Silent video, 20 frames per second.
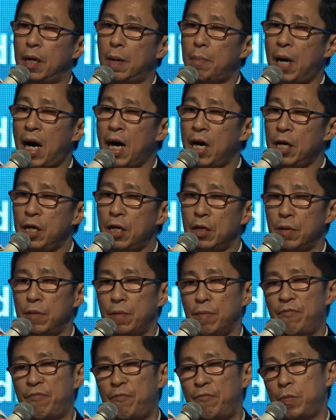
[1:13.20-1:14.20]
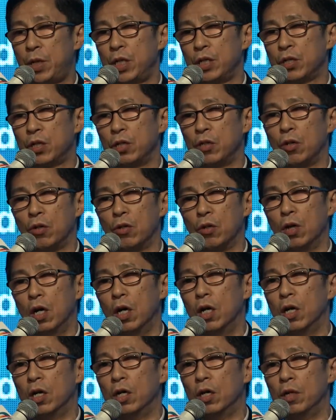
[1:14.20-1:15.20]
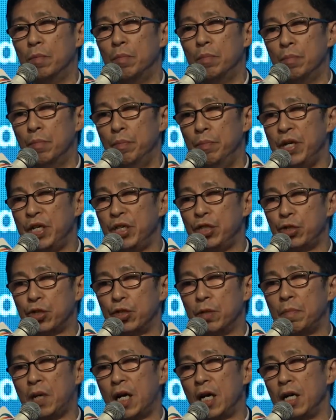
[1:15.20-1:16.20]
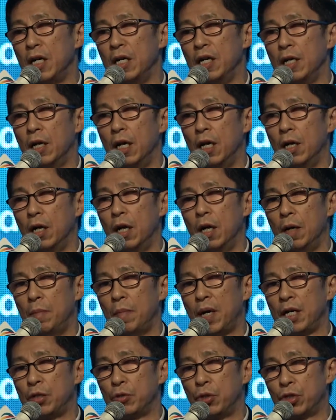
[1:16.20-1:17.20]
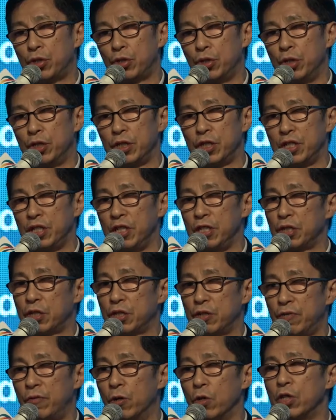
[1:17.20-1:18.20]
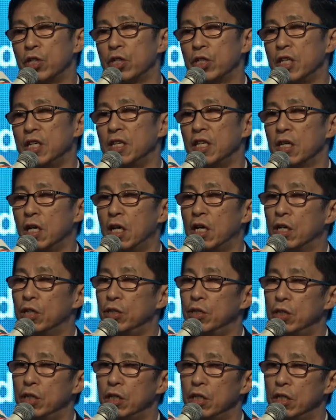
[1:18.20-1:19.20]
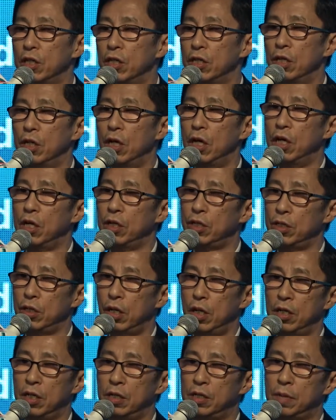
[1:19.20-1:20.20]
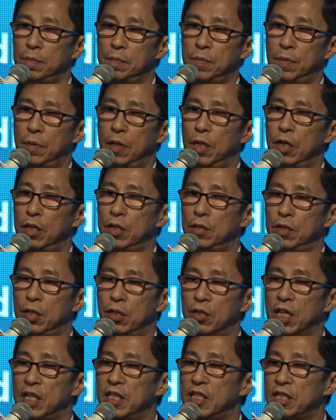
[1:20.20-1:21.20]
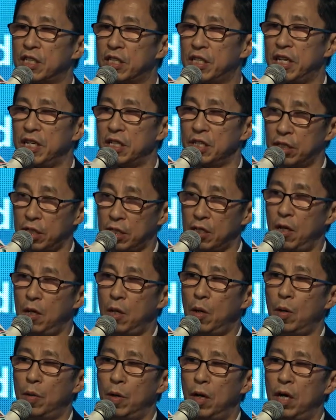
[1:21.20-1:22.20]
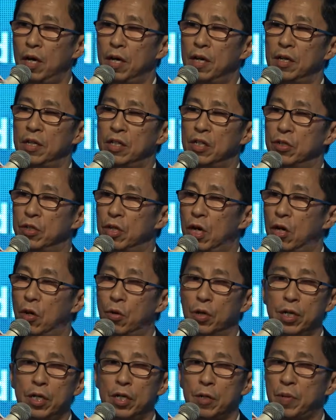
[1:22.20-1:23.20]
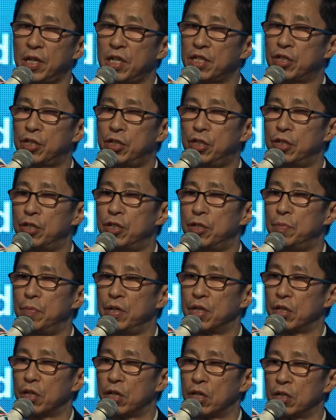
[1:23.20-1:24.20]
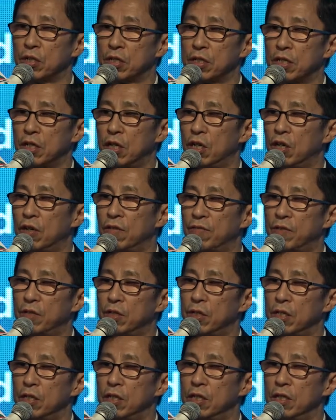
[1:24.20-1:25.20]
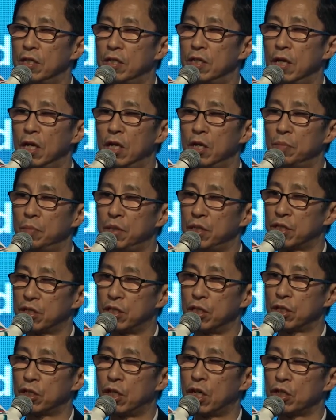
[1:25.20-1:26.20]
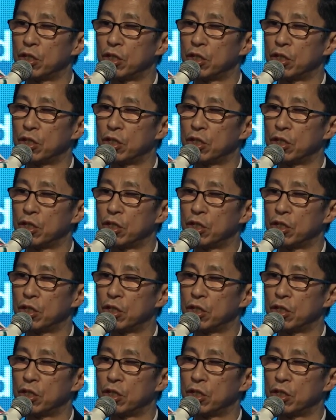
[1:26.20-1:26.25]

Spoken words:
my personal major, my research is focusing on the United States. In the past year, because of the Mr.